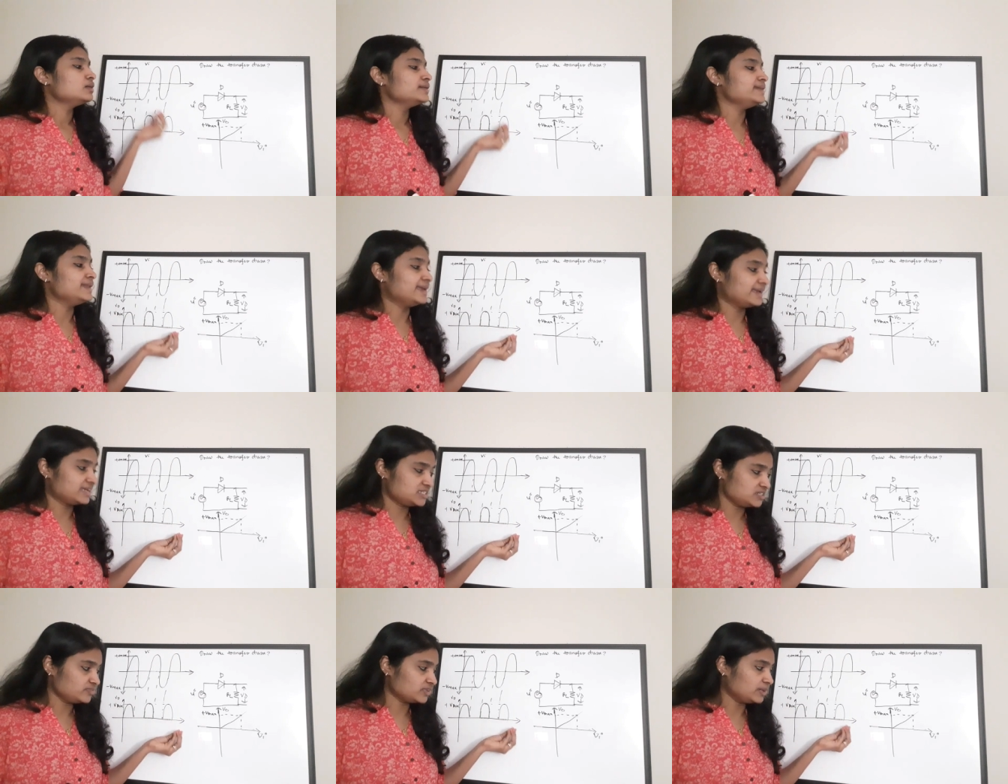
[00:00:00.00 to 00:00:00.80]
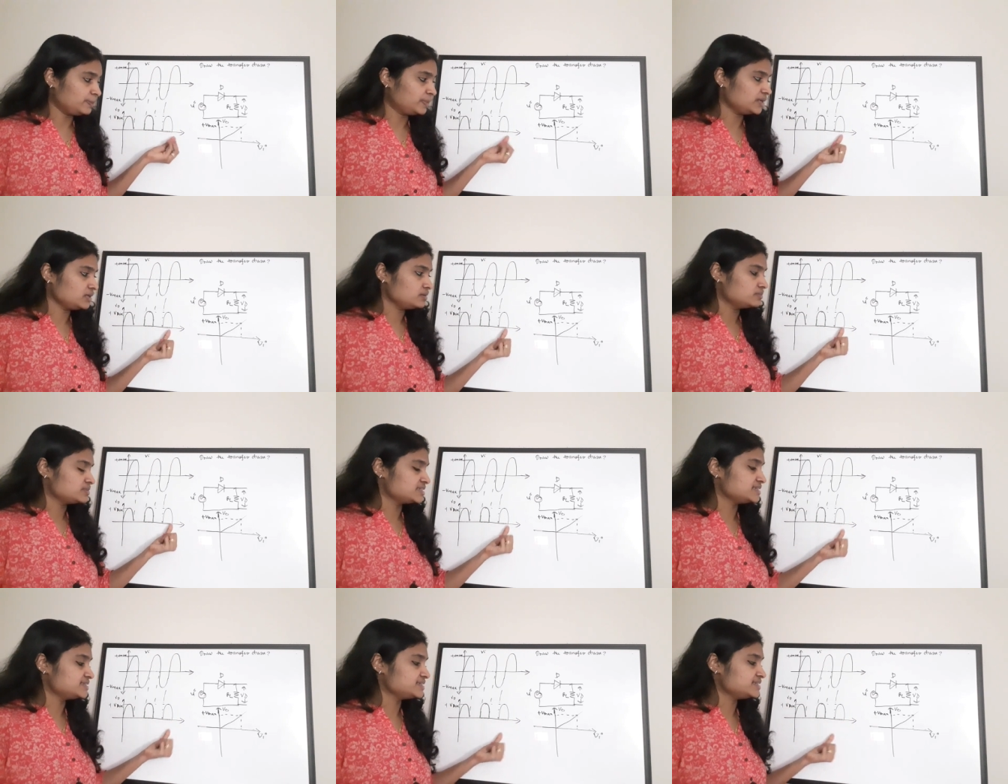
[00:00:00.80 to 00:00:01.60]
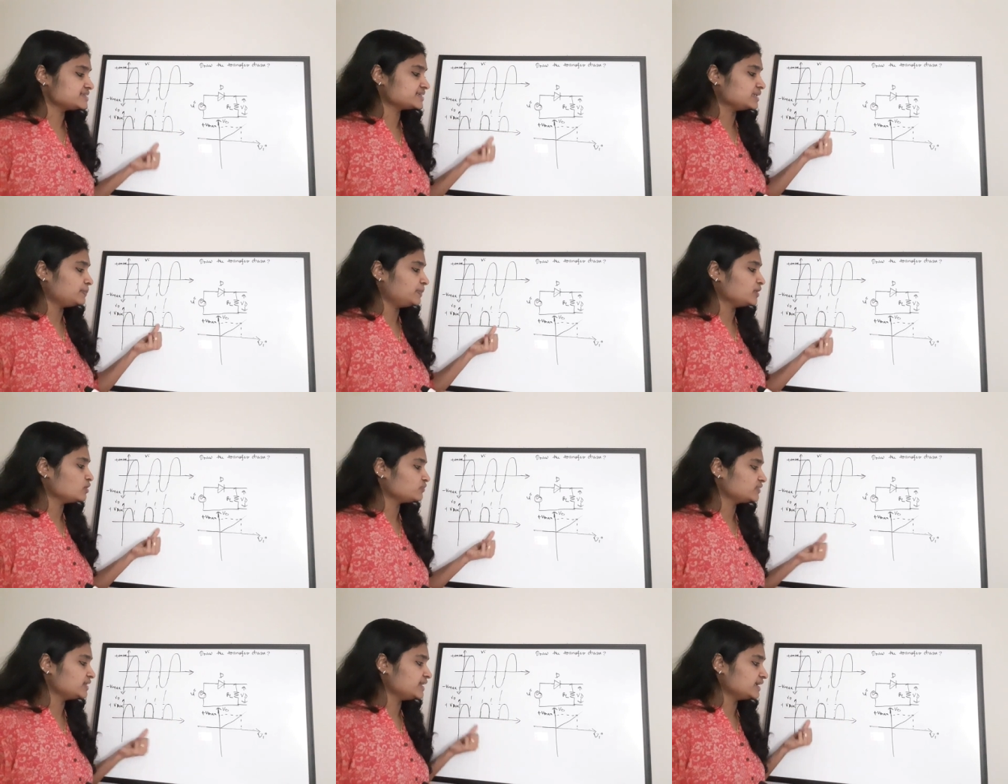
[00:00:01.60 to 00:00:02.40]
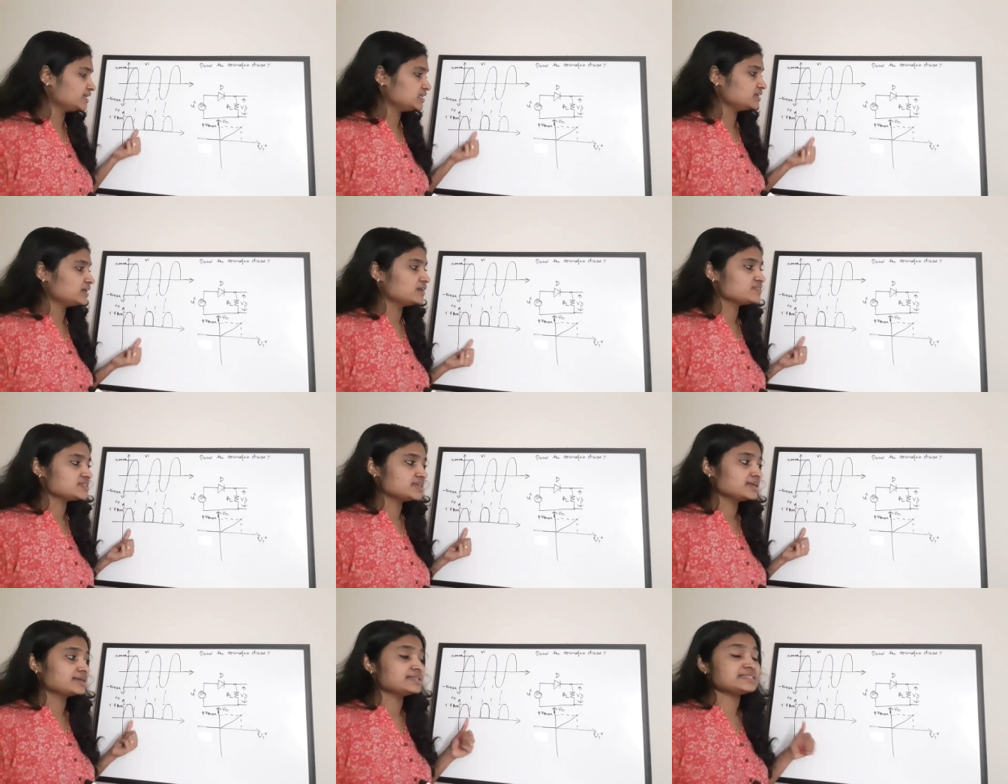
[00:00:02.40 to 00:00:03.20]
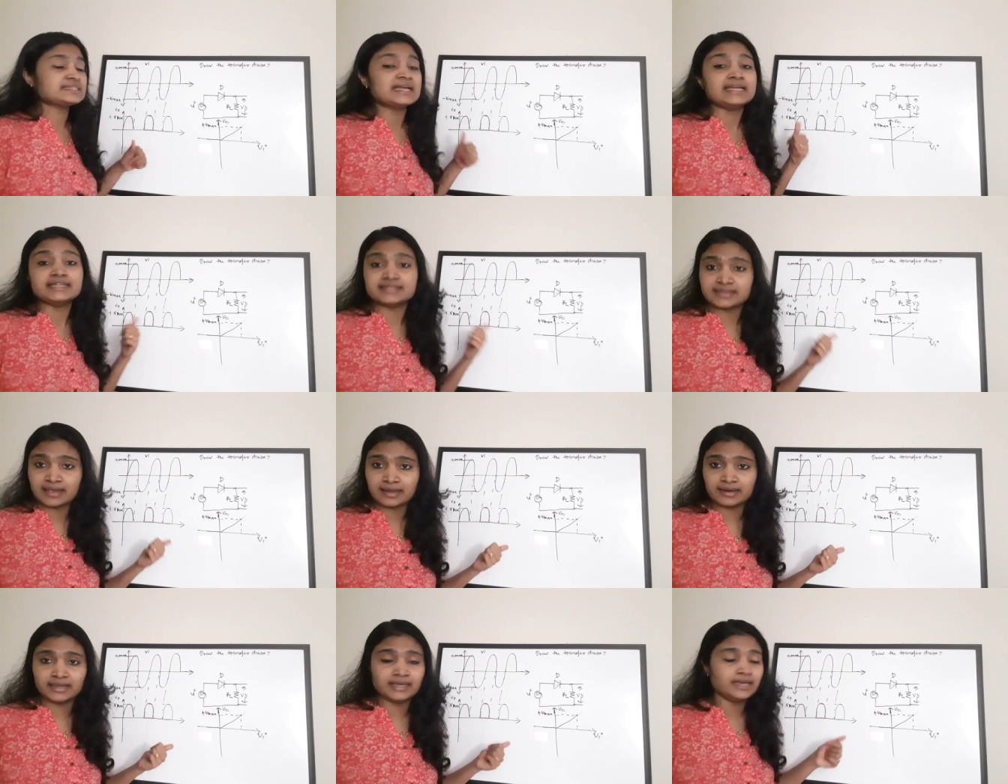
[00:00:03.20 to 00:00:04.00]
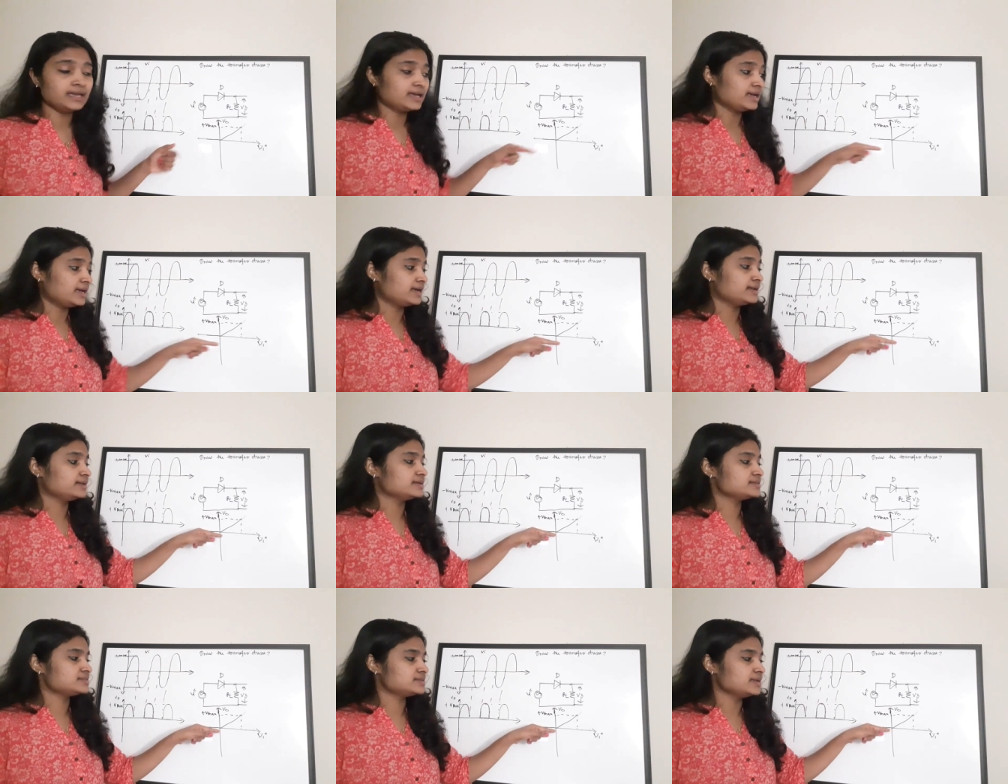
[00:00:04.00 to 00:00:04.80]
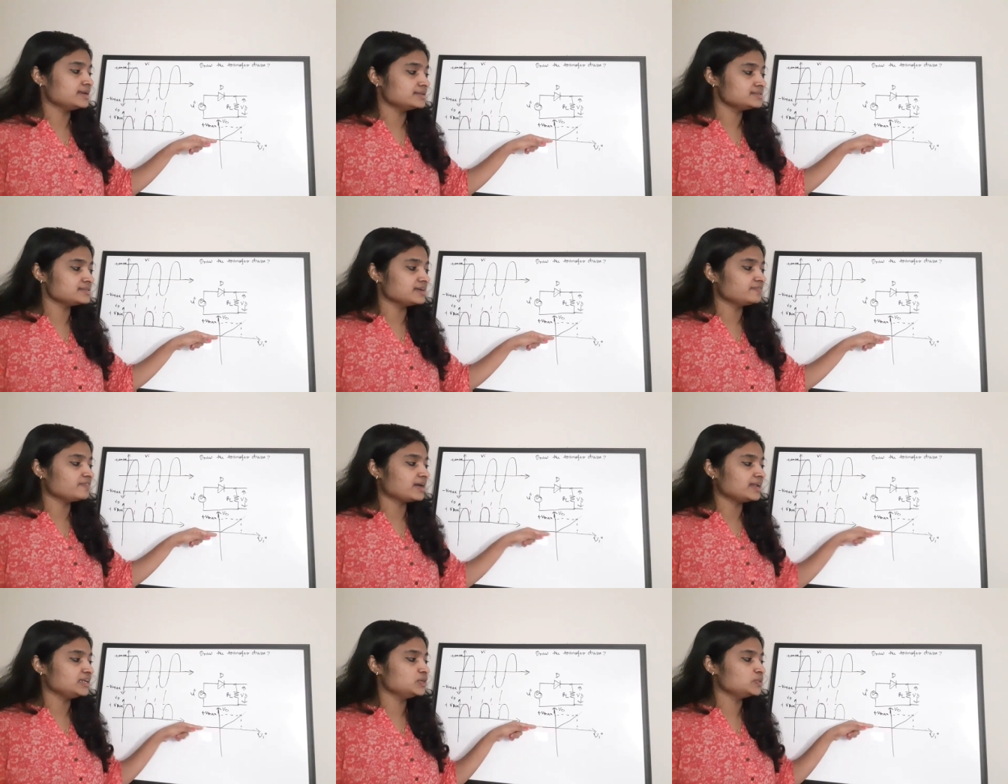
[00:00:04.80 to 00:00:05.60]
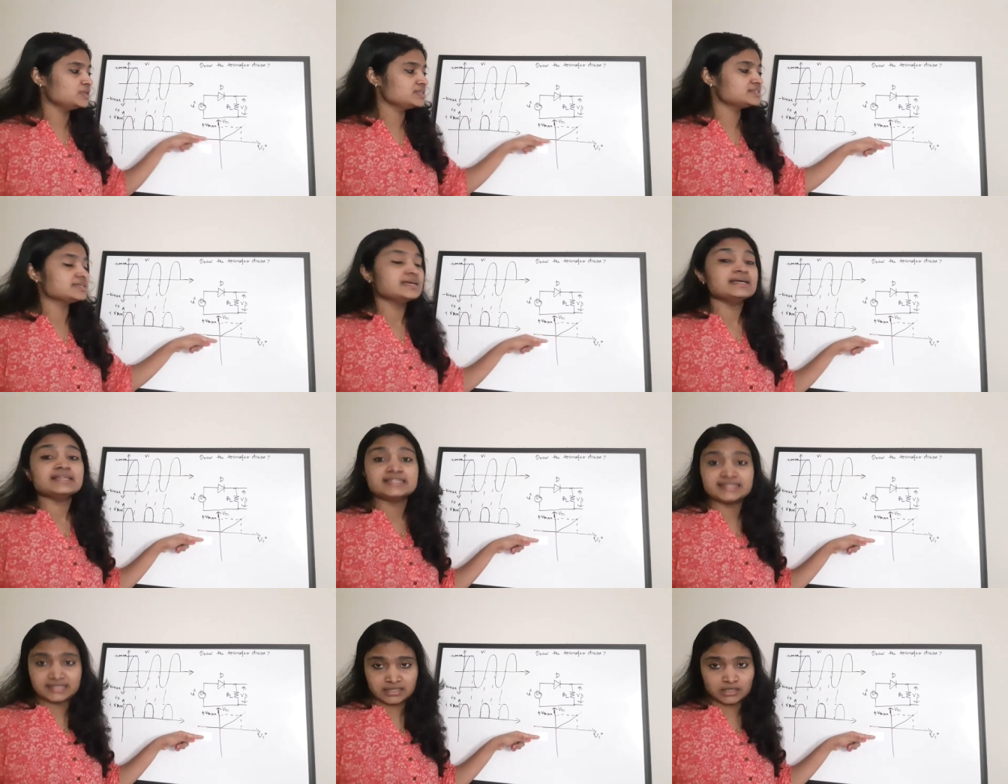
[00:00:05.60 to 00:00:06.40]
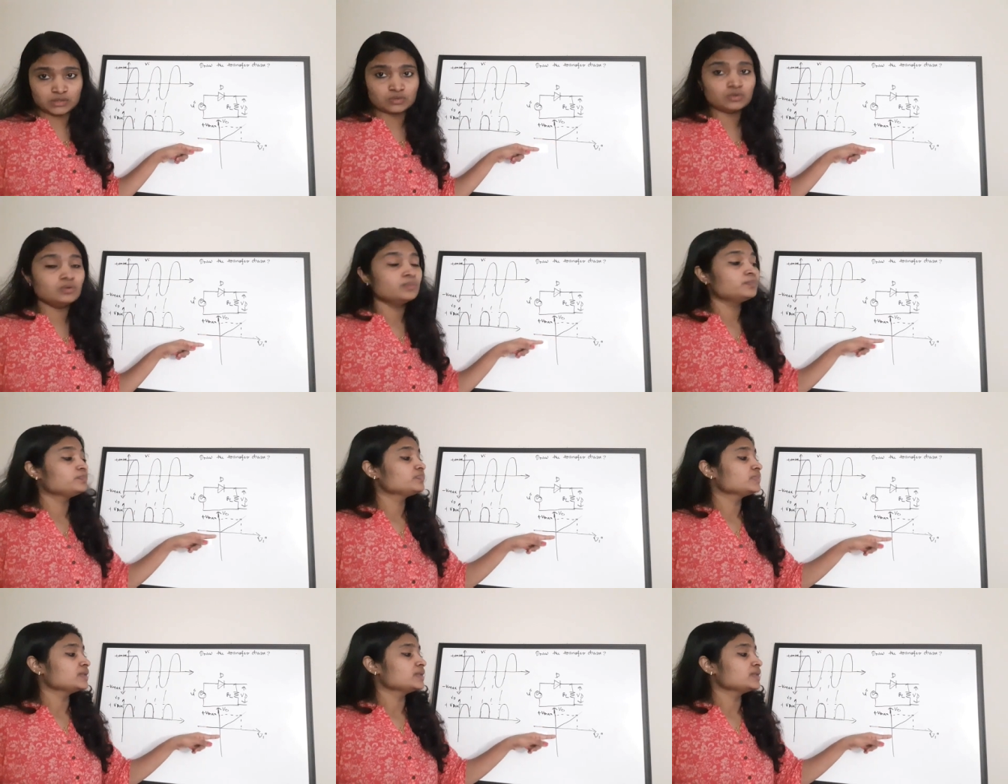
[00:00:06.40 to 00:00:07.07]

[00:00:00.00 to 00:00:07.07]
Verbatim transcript: negative clipper since it is clipping off the negative half cycles entirely and hence that value is 0